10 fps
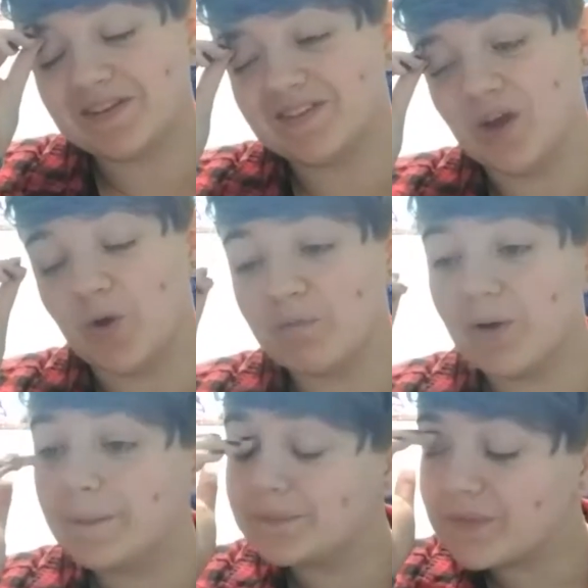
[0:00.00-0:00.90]
about to say
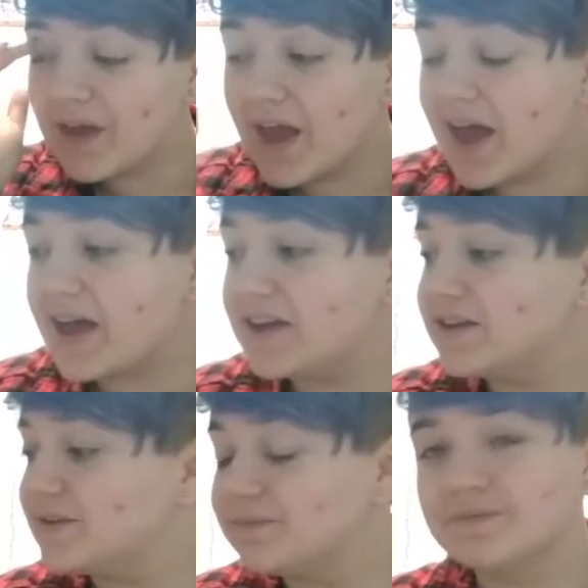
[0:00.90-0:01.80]
Oprah,
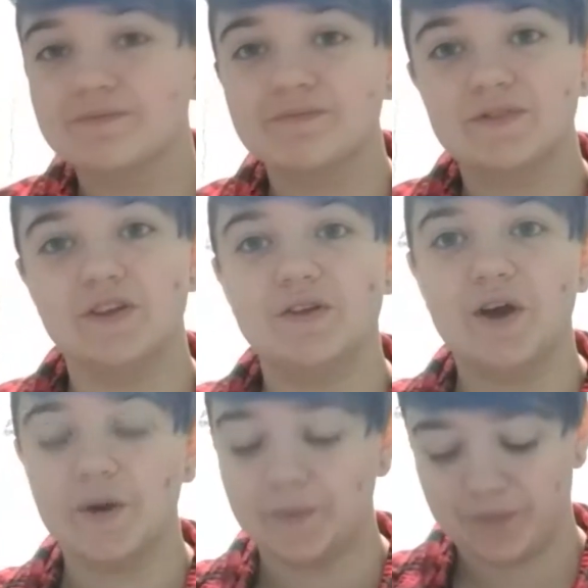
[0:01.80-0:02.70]
and, you
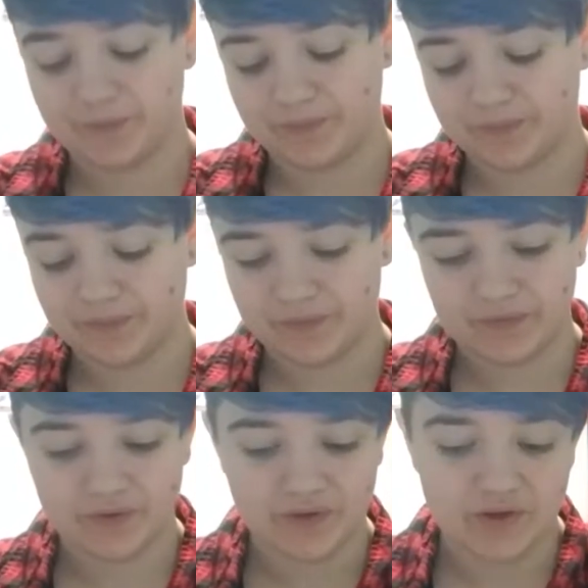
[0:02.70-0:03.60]
know,
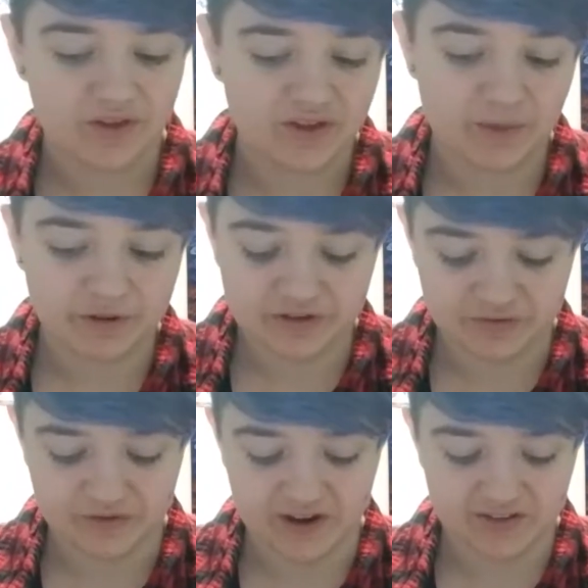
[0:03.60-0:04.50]
I'm going to
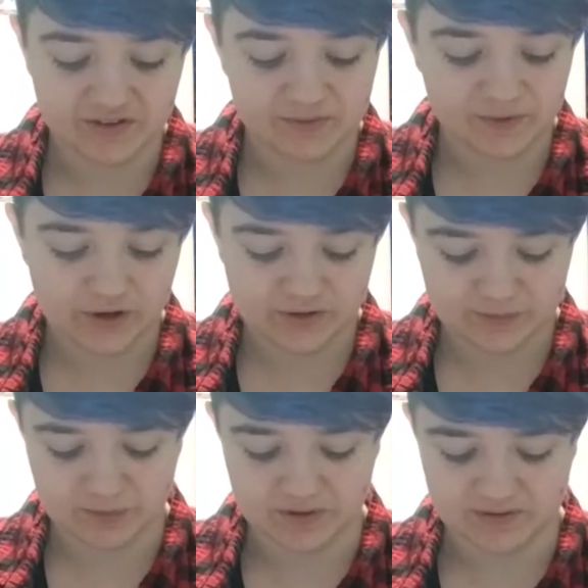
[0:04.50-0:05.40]
define this
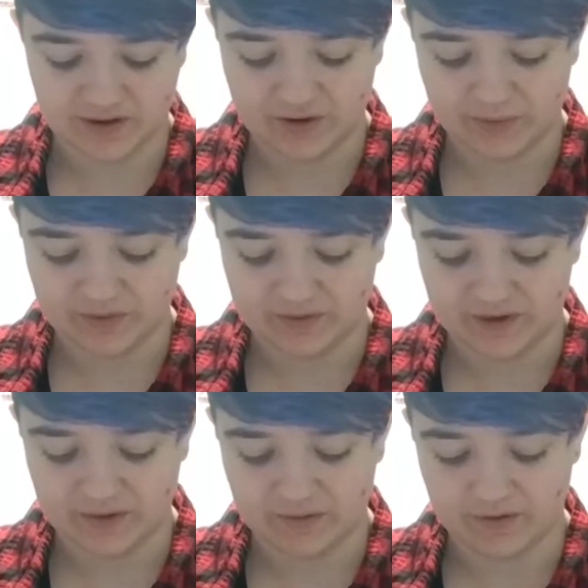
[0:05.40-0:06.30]
first because I don't want to
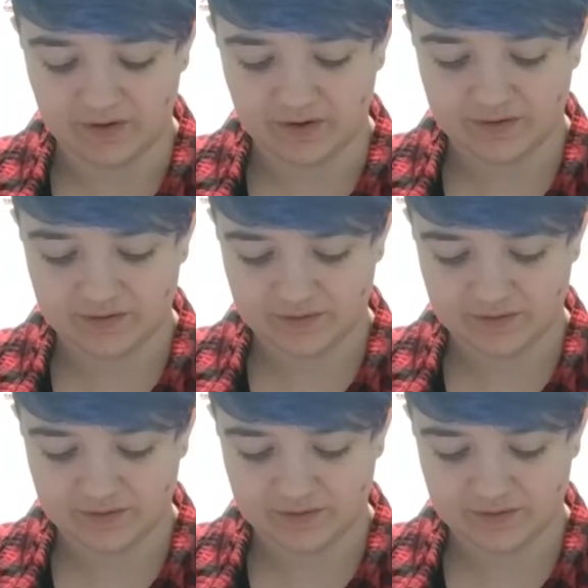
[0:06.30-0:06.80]
say it wrong.